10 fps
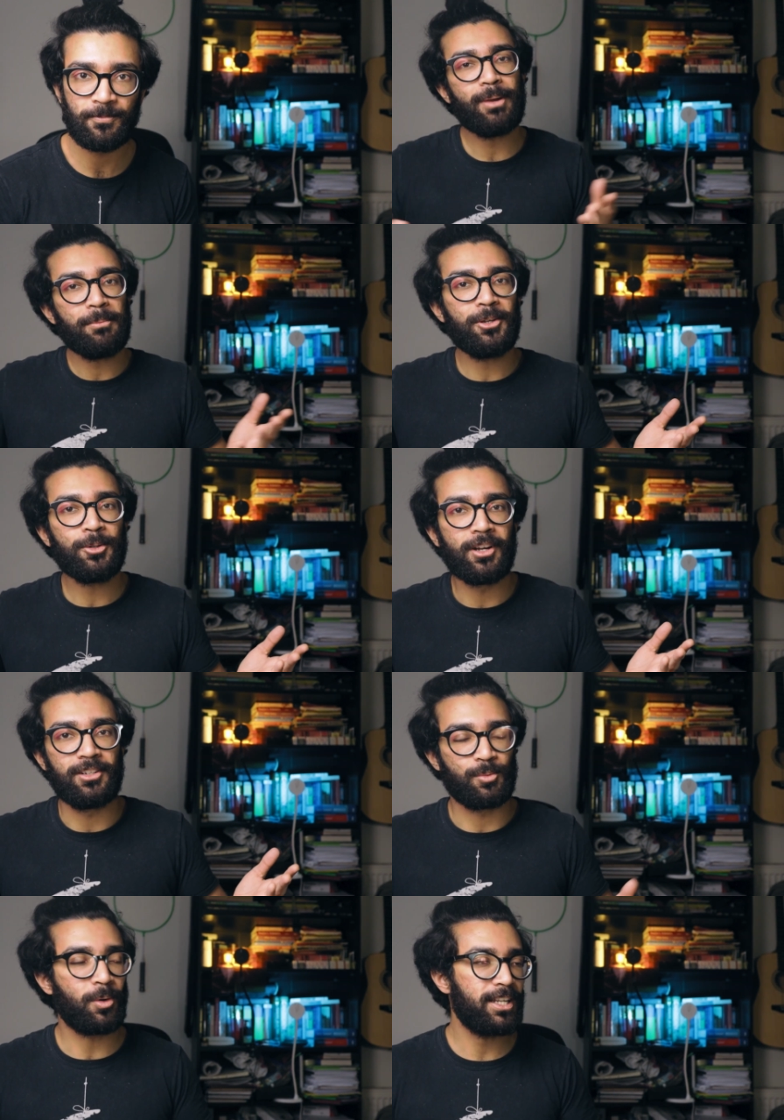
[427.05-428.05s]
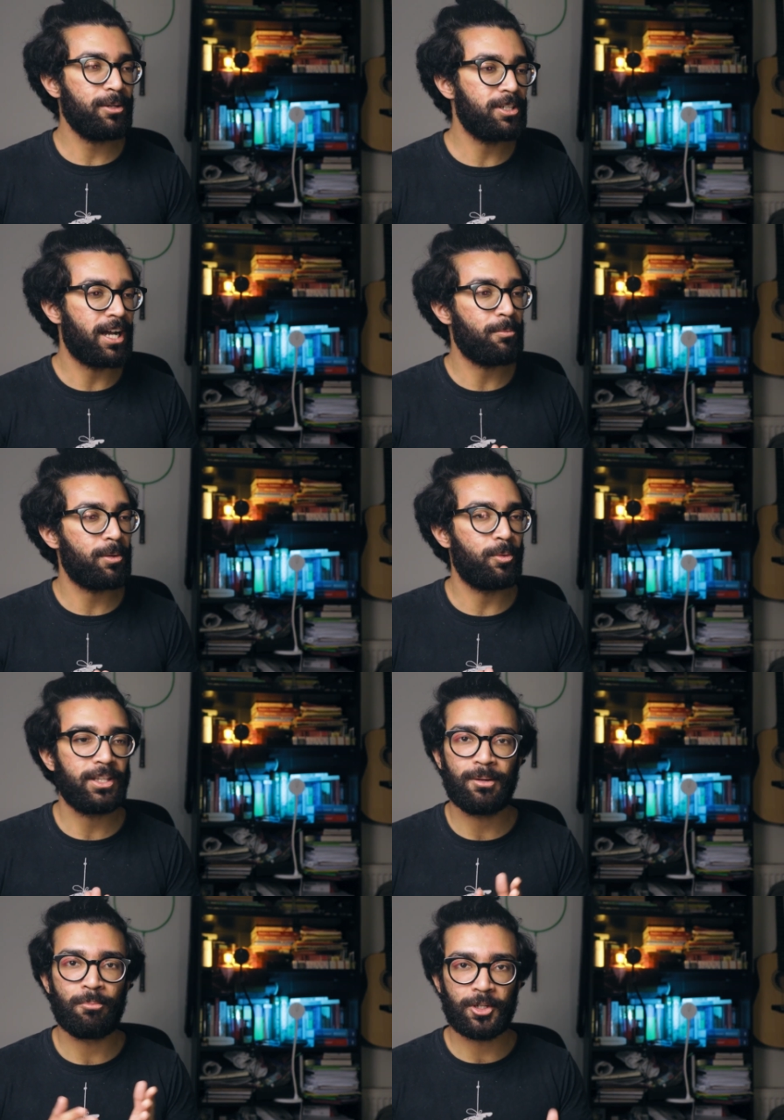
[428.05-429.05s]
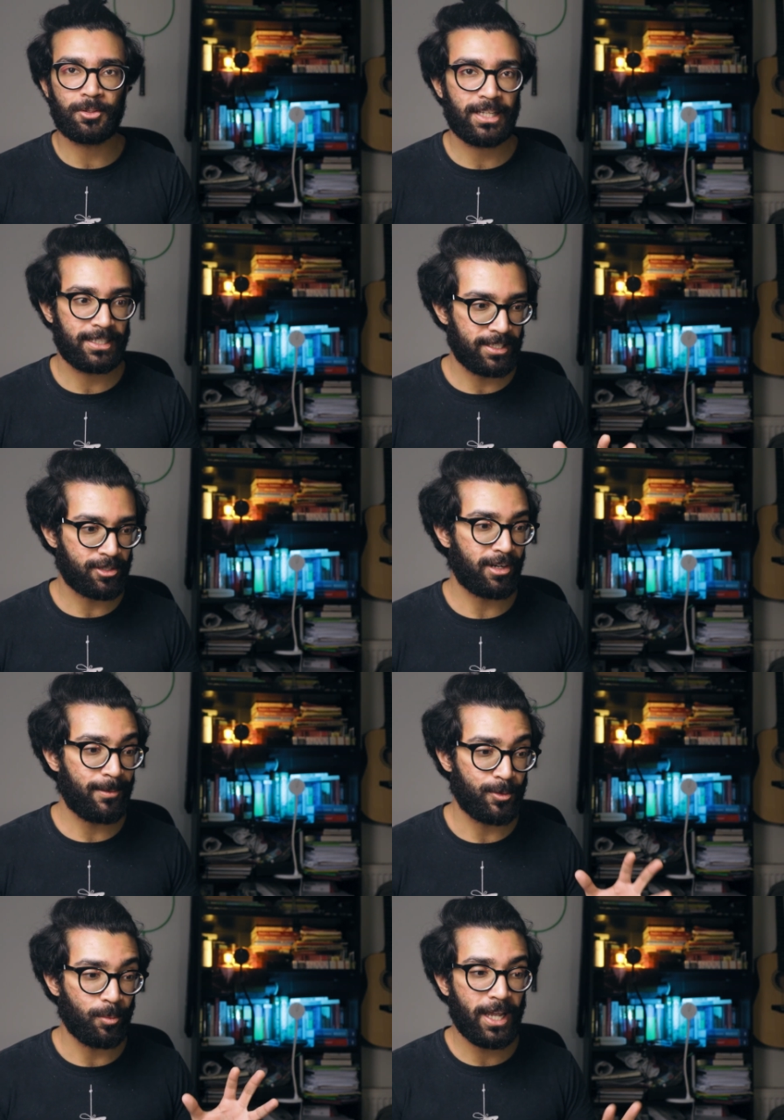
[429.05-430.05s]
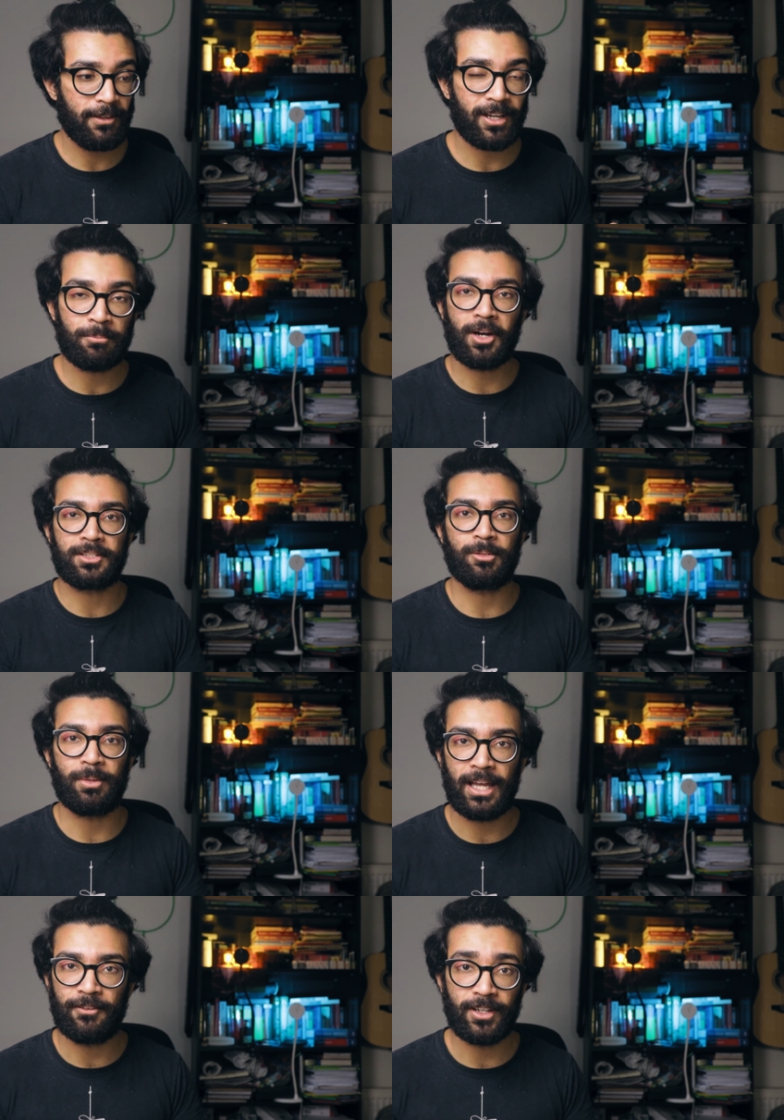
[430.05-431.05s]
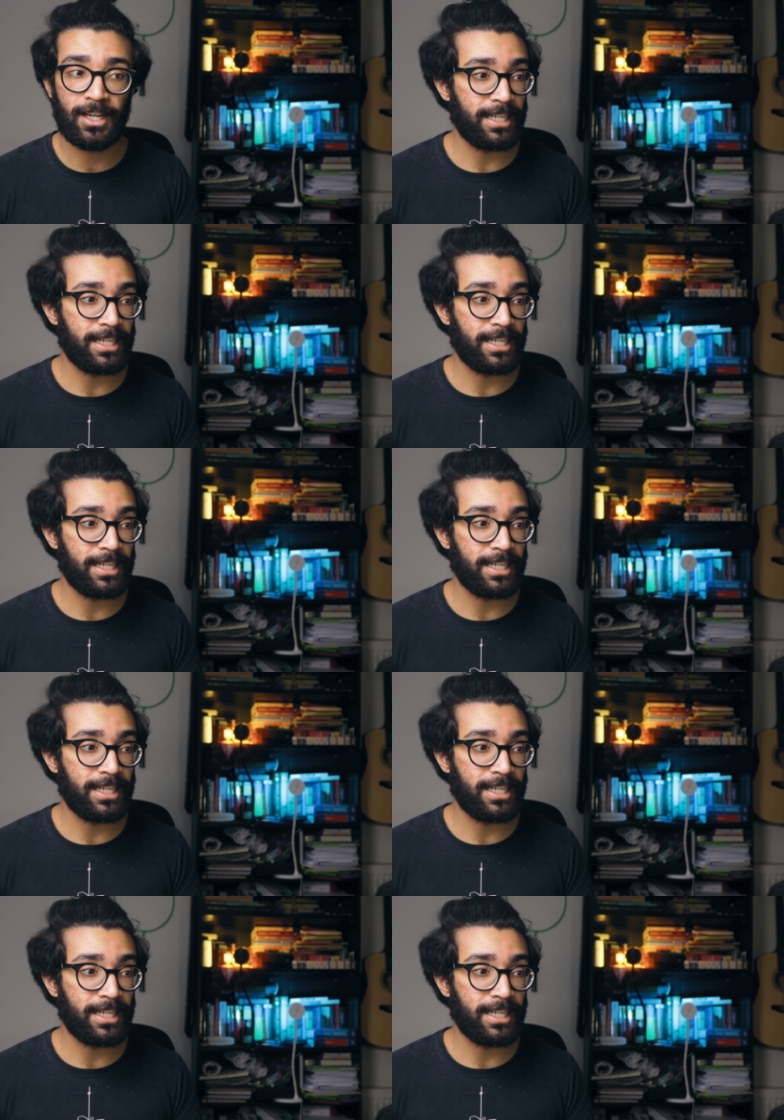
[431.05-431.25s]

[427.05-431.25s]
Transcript: And maybe who knows, one day we'll come up with a model that describes wave and particle behavior